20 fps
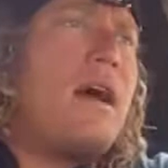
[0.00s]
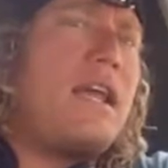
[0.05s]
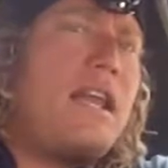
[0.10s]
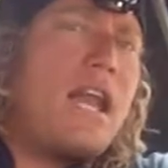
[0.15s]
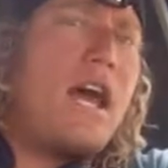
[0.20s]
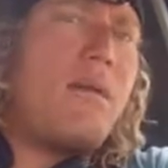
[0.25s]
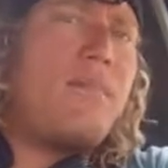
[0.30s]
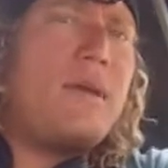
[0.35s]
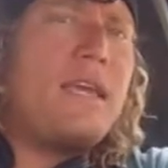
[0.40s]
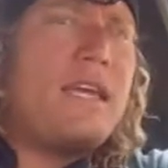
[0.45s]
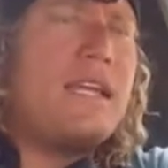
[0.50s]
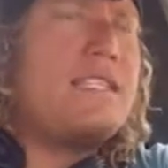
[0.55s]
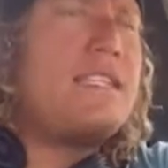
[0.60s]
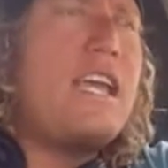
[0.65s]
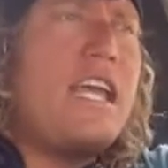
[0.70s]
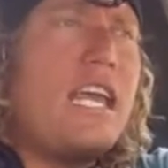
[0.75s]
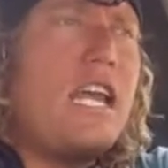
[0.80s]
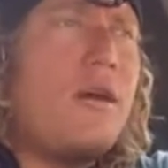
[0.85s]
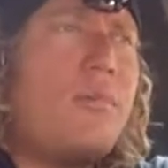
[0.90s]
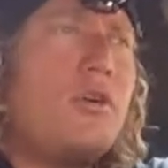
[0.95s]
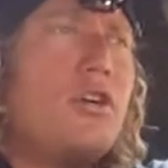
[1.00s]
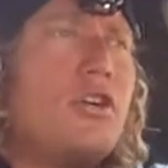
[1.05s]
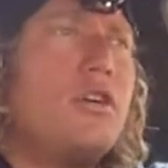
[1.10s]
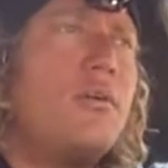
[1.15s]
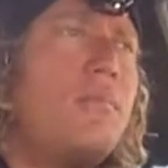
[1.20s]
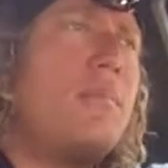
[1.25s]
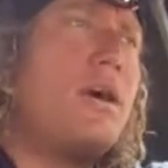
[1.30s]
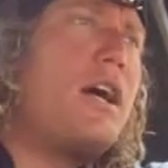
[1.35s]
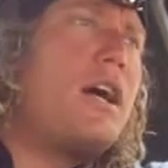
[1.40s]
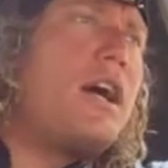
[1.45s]
not be attainable,
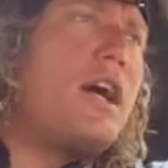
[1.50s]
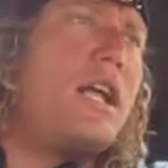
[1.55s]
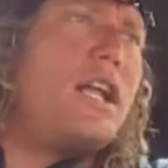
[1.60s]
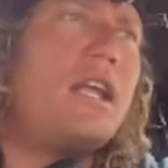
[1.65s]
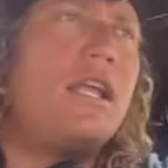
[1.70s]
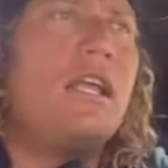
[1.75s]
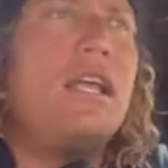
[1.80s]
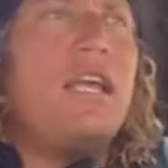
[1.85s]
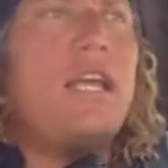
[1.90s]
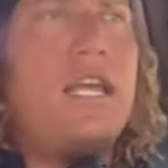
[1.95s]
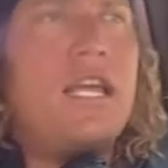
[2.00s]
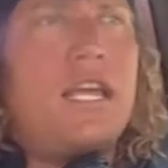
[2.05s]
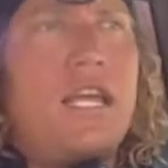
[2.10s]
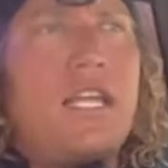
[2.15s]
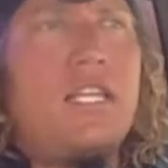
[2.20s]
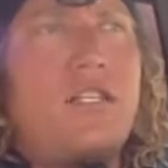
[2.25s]
but it's